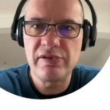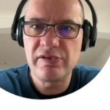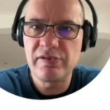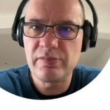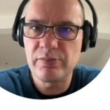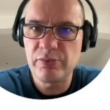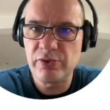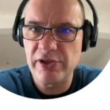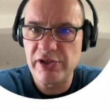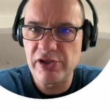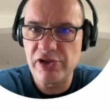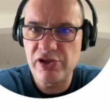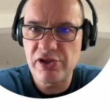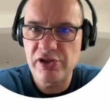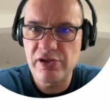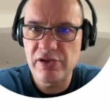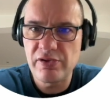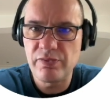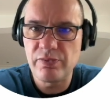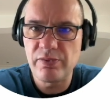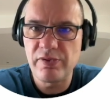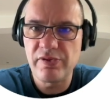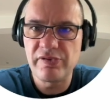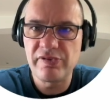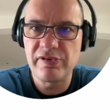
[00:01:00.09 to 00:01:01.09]
in
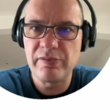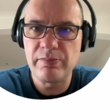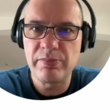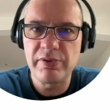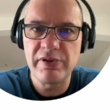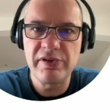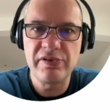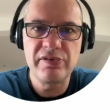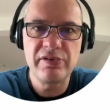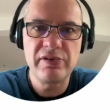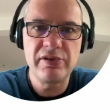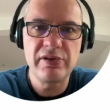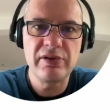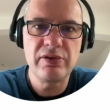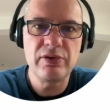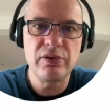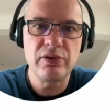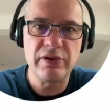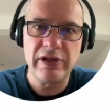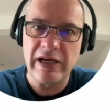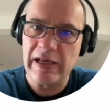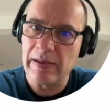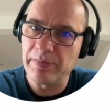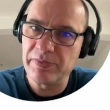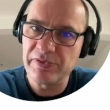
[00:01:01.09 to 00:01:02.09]
simulation with simplistic
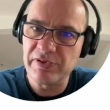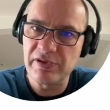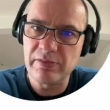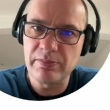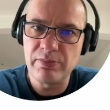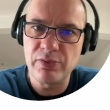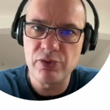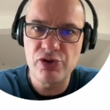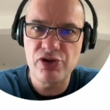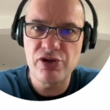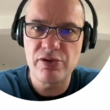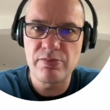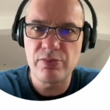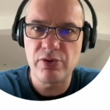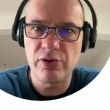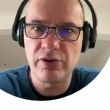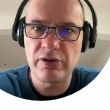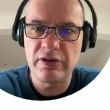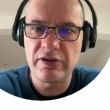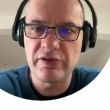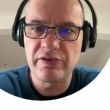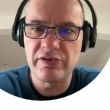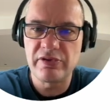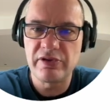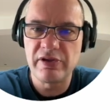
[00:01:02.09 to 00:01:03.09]
or absent motion
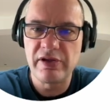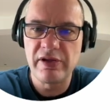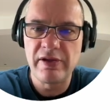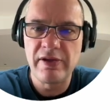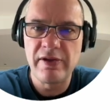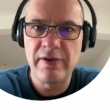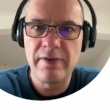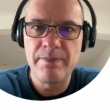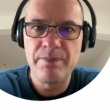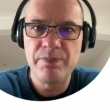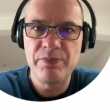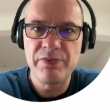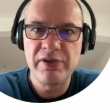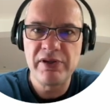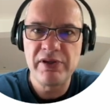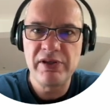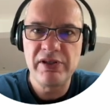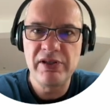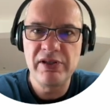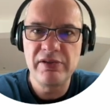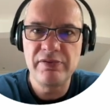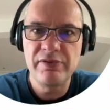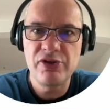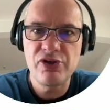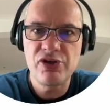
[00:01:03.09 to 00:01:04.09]
models.
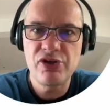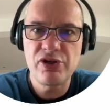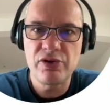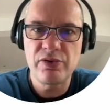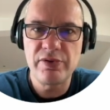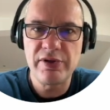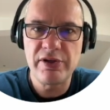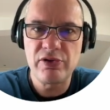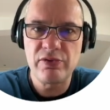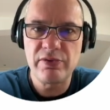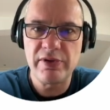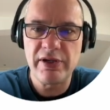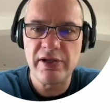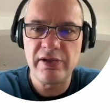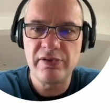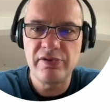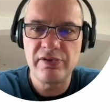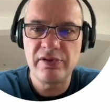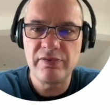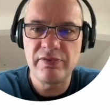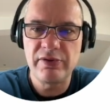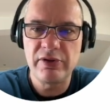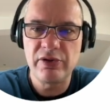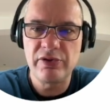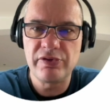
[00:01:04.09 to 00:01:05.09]
Here we show in red
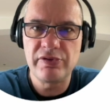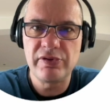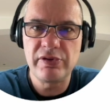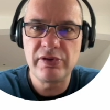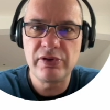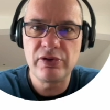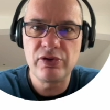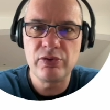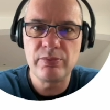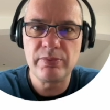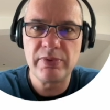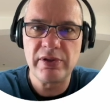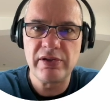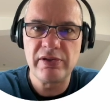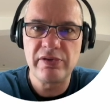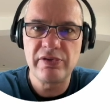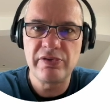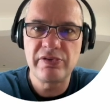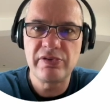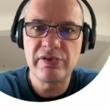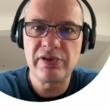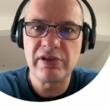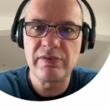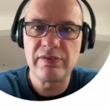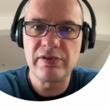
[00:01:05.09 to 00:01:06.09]
the velocity
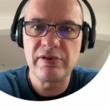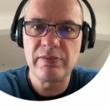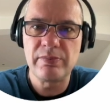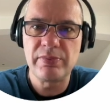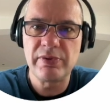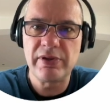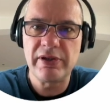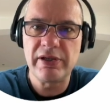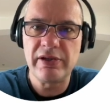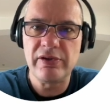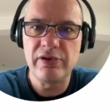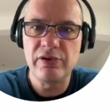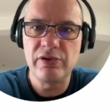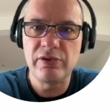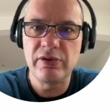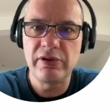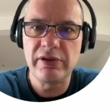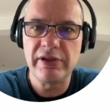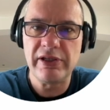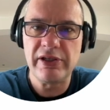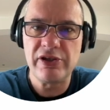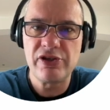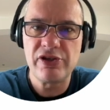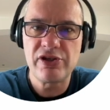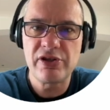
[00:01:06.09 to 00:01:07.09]
commands given by a
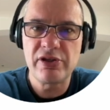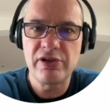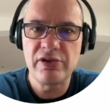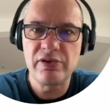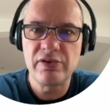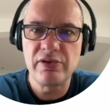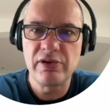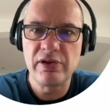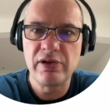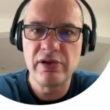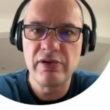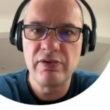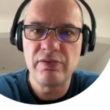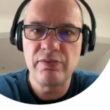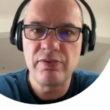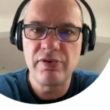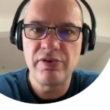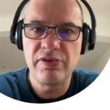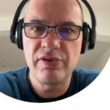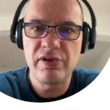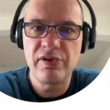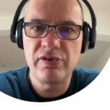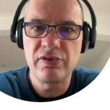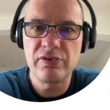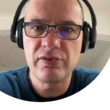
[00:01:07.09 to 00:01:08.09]
neural agent
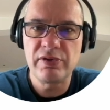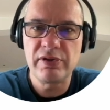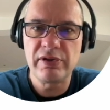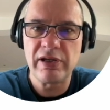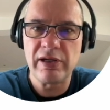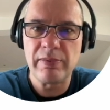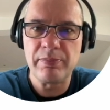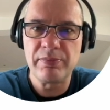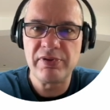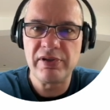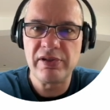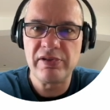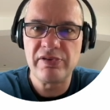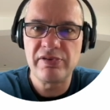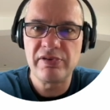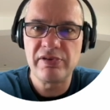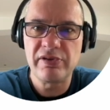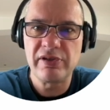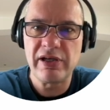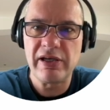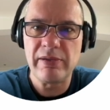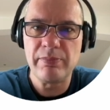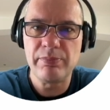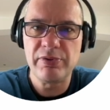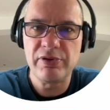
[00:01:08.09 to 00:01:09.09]
with discrete updates in
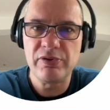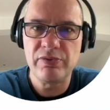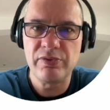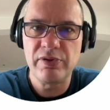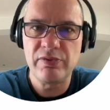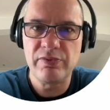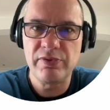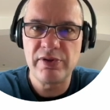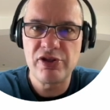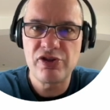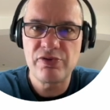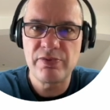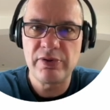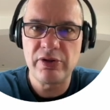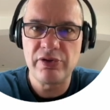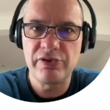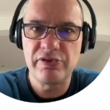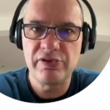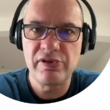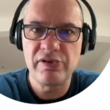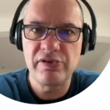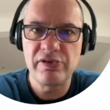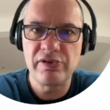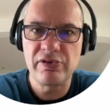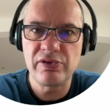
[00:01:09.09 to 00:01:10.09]
time between which
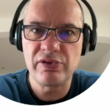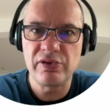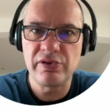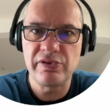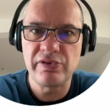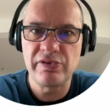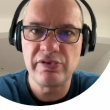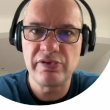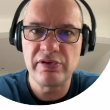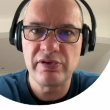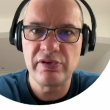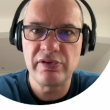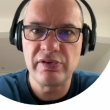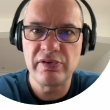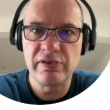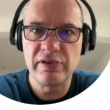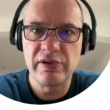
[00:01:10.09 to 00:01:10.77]
velocities are constant.